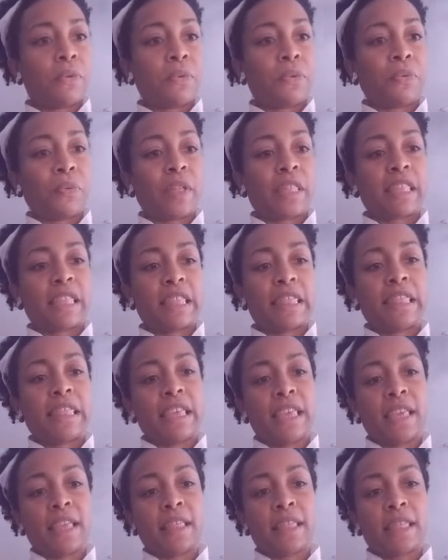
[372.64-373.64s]
what the
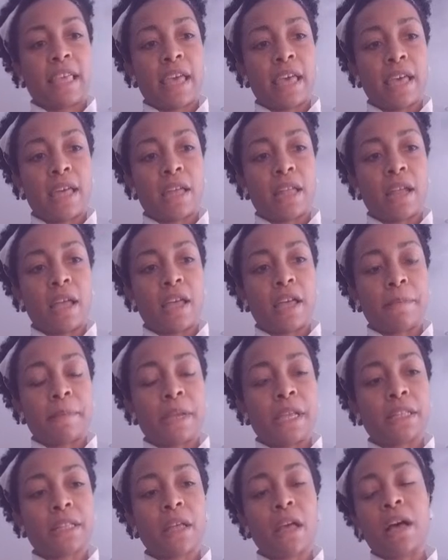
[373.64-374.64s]
thing that
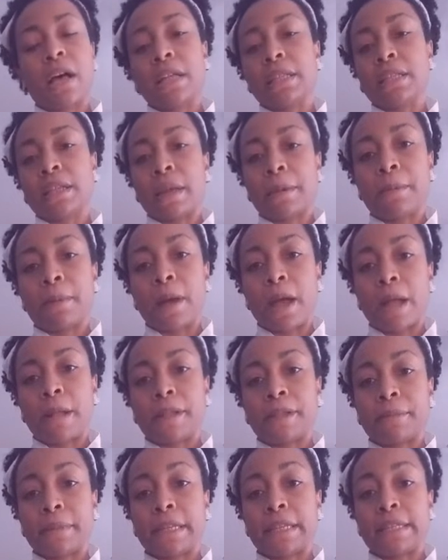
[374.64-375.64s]
is causing a
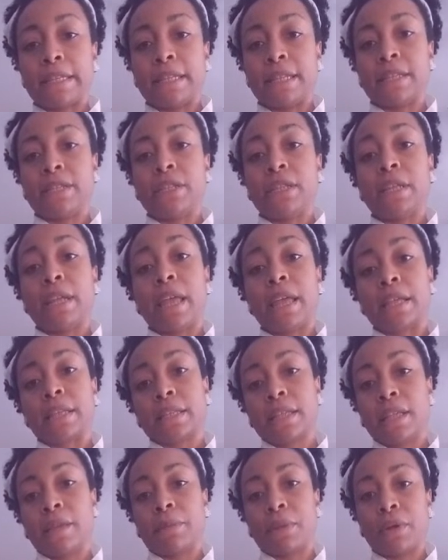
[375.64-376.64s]
problem is this genetic
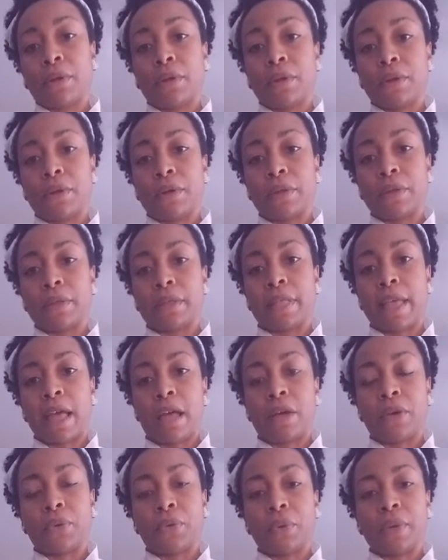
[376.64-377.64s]
chemical
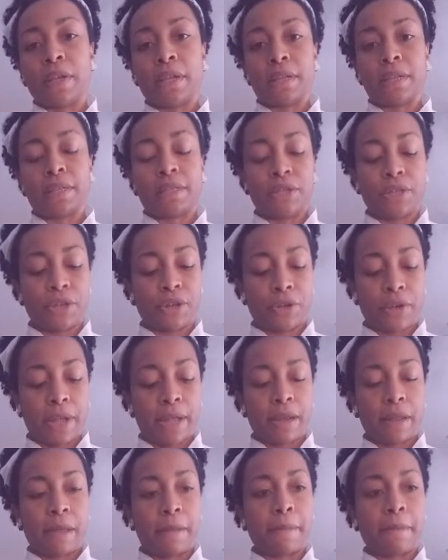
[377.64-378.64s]
that was
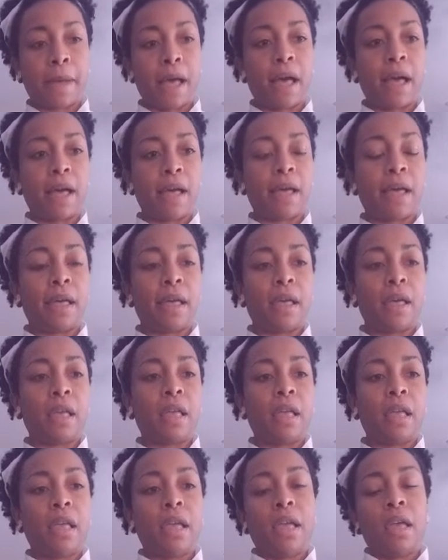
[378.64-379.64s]
generated by
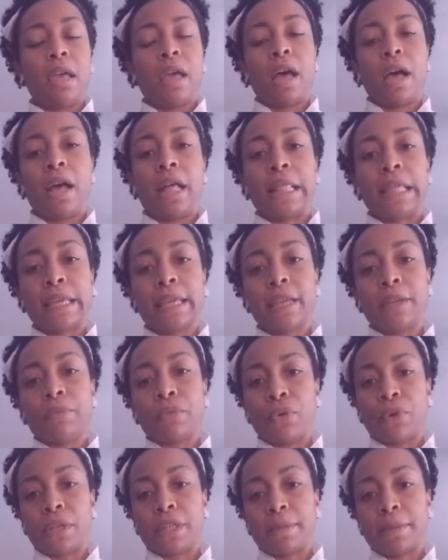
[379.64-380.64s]
the
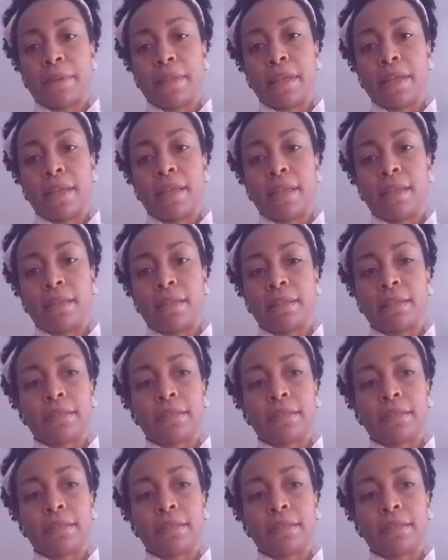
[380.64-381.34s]
chemor's plant,